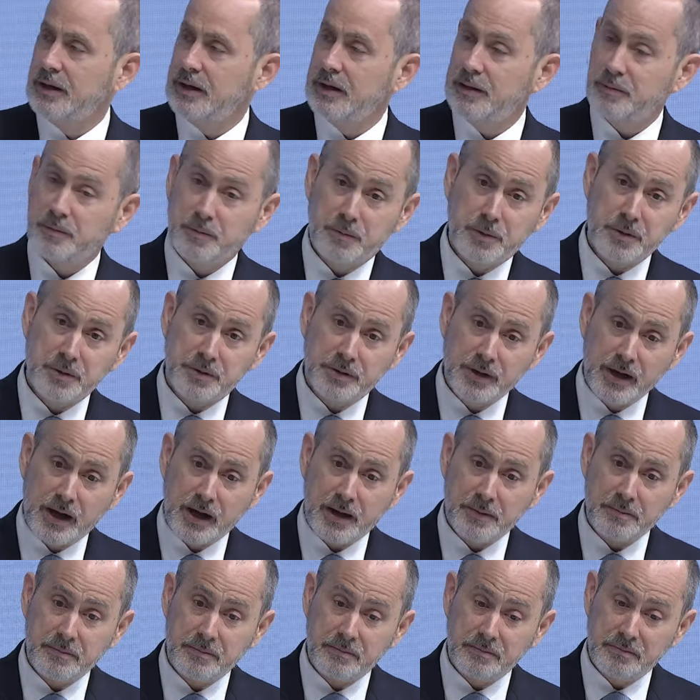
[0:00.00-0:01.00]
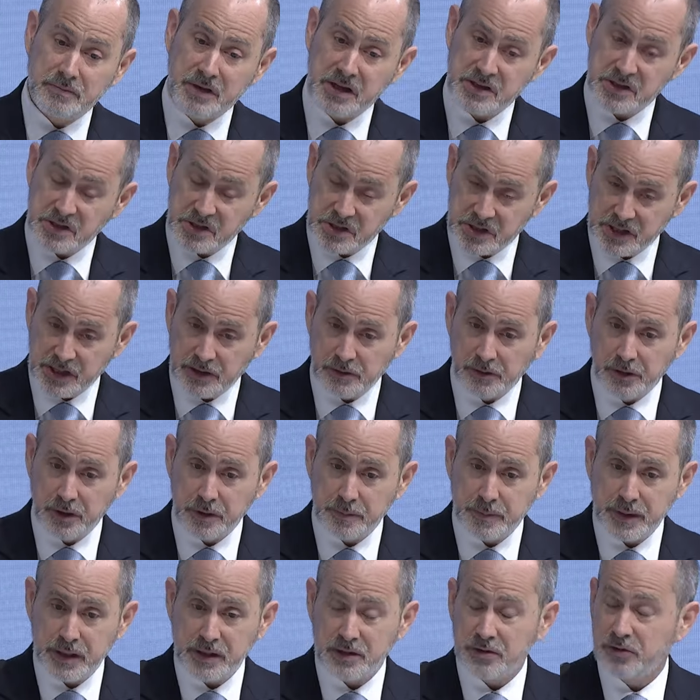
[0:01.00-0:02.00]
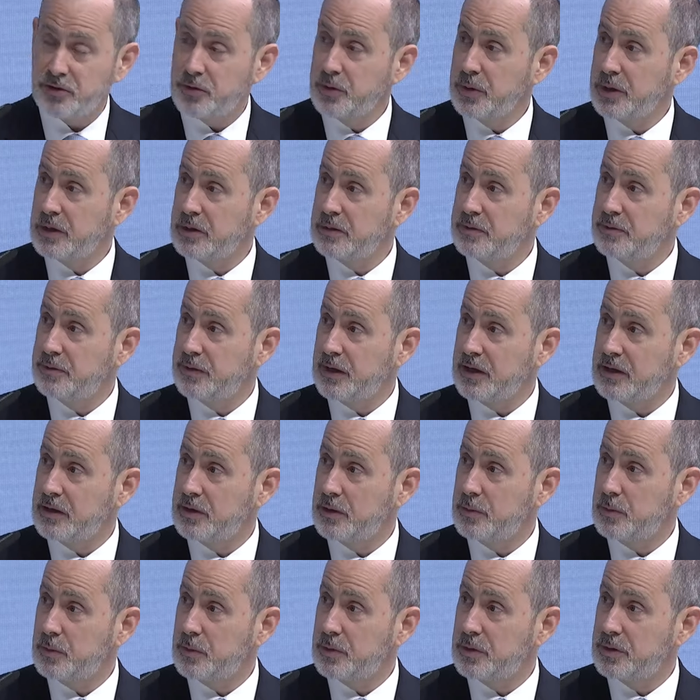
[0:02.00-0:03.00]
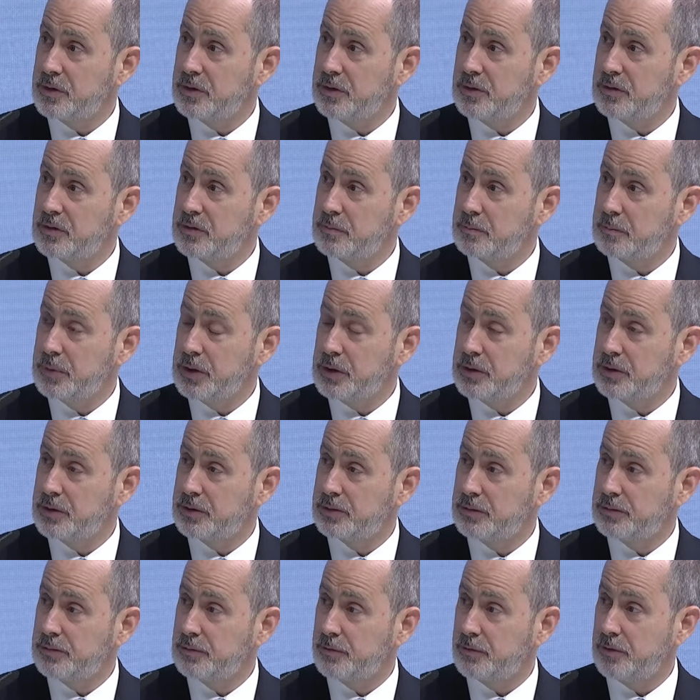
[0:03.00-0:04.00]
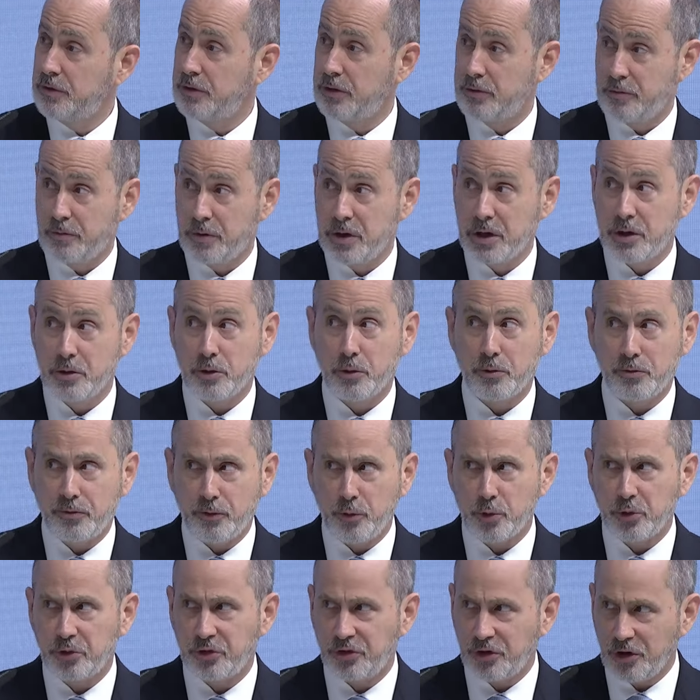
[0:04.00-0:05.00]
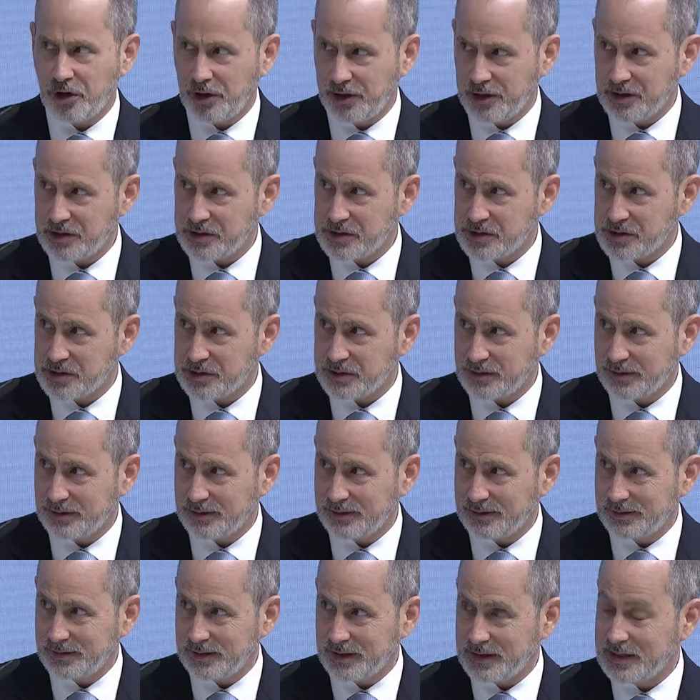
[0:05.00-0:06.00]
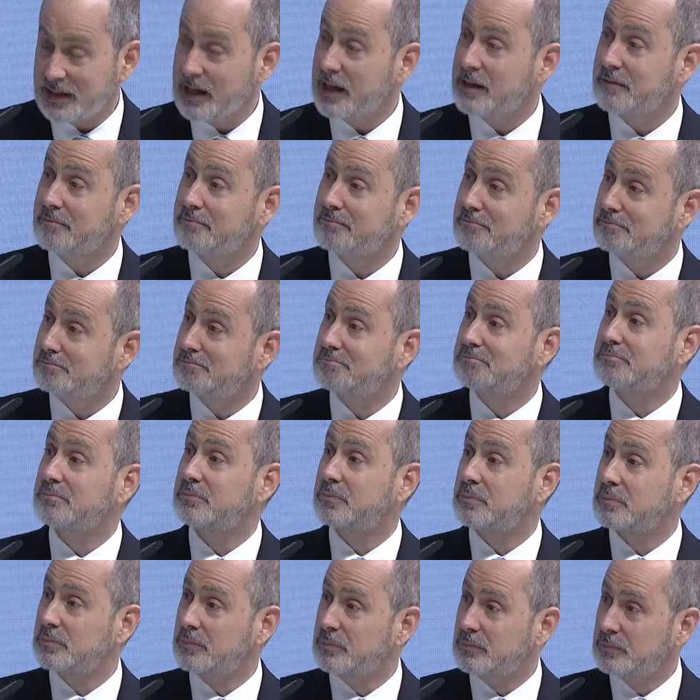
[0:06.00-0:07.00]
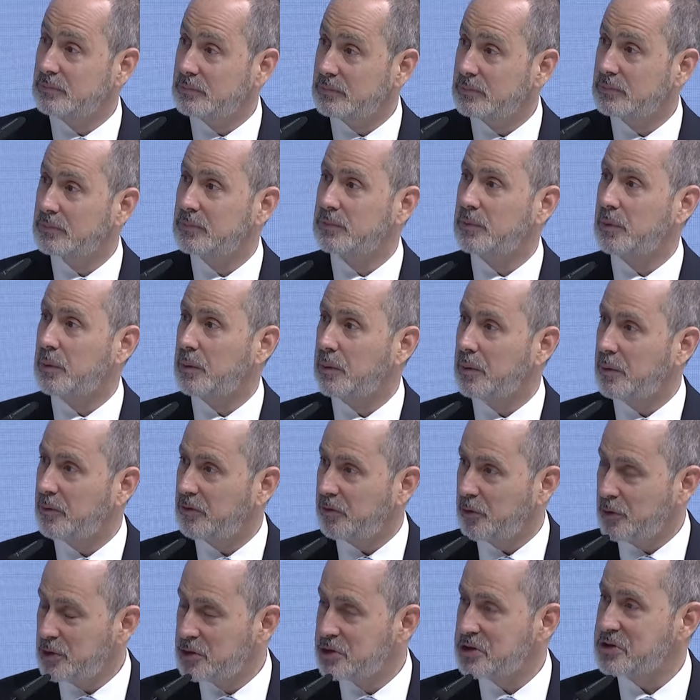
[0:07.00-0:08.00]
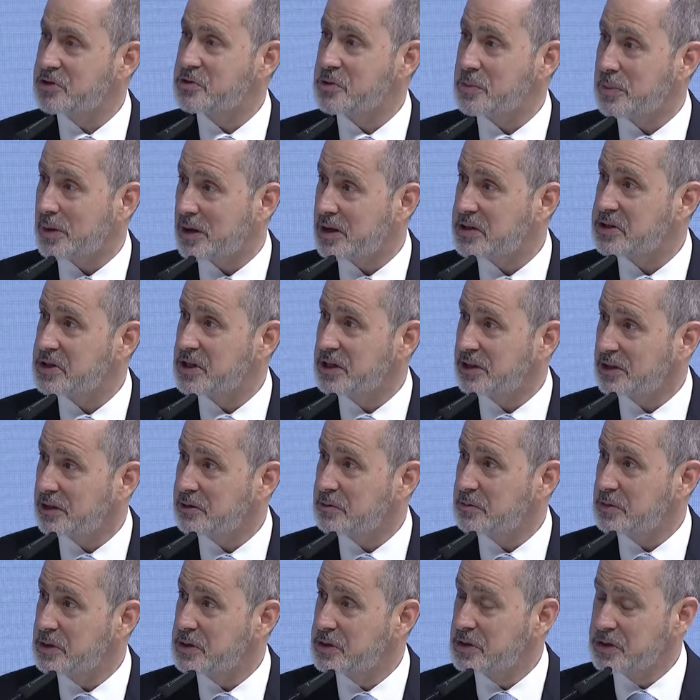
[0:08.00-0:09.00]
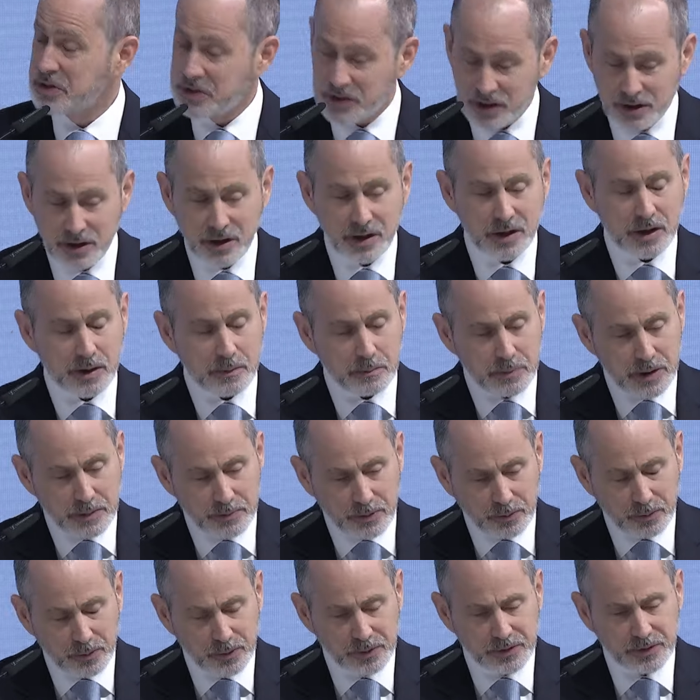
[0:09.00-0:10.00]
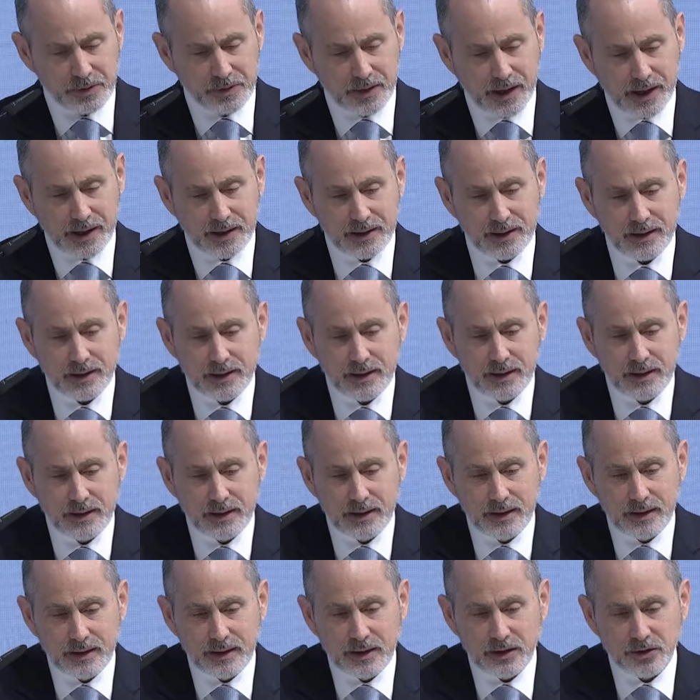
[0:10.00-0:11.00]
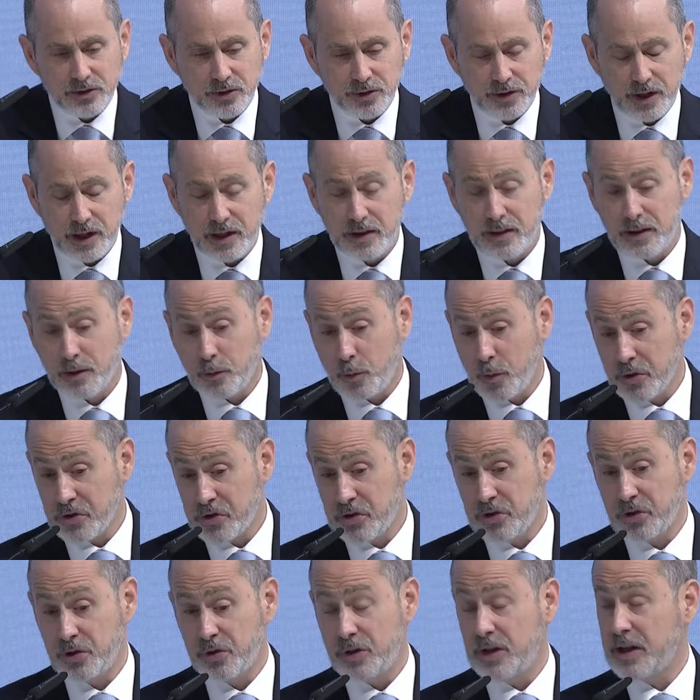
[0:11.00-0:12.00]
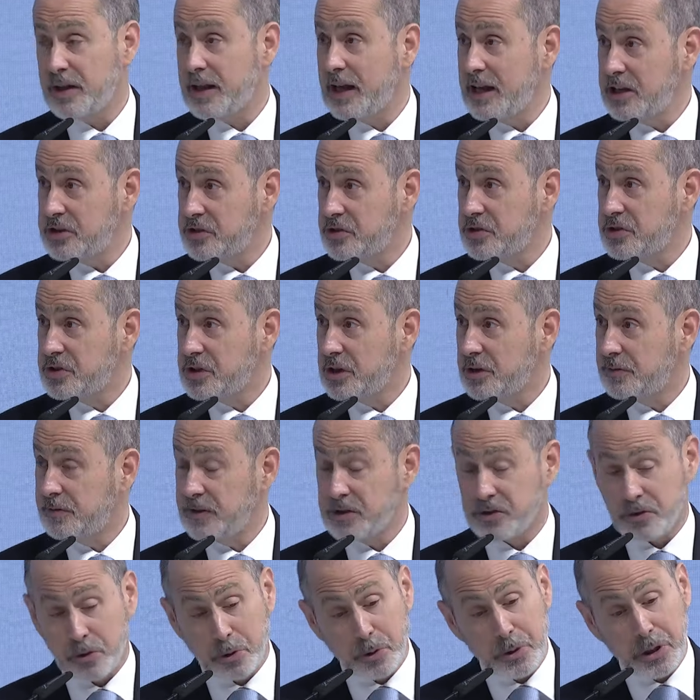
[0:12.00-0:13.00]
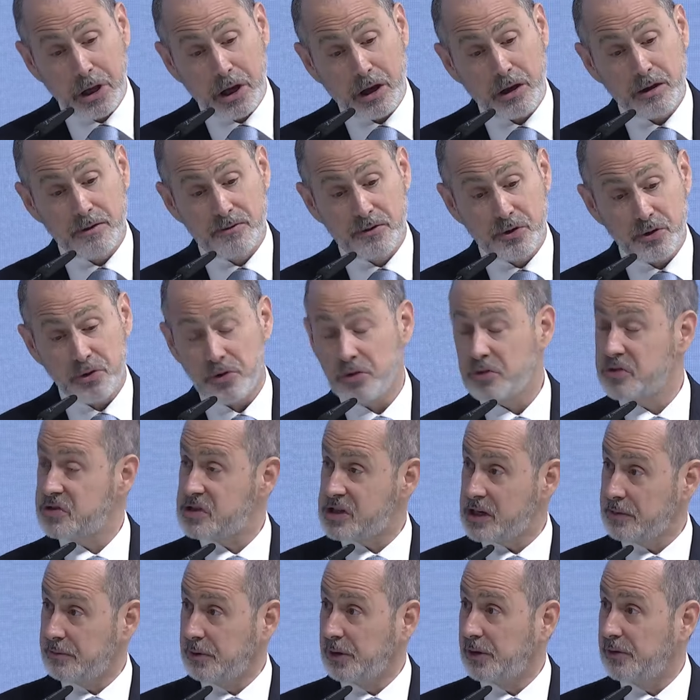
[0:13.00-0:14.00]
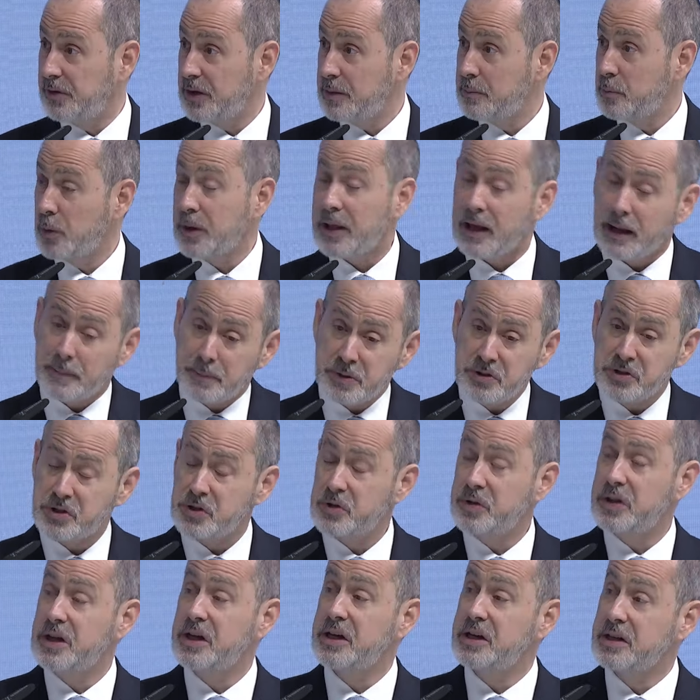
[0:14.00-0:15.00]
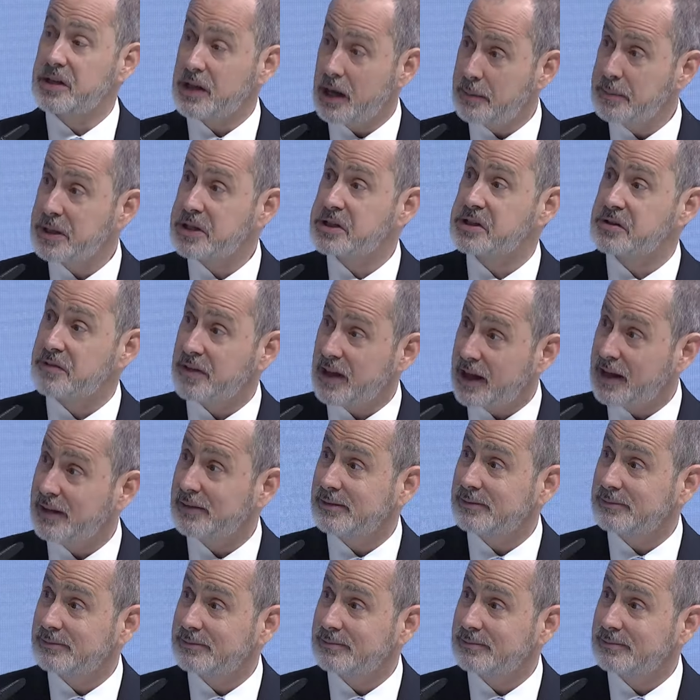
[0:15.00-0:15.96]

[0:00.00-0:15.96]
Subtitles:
It would not necessarily be intuitive that you would build 3 or 4 Starlinks. Yet, for industrial policy and other reasons, people will do that. So then the question you then ask yourself is, okay, if there are several of them, what happens to the economics of that?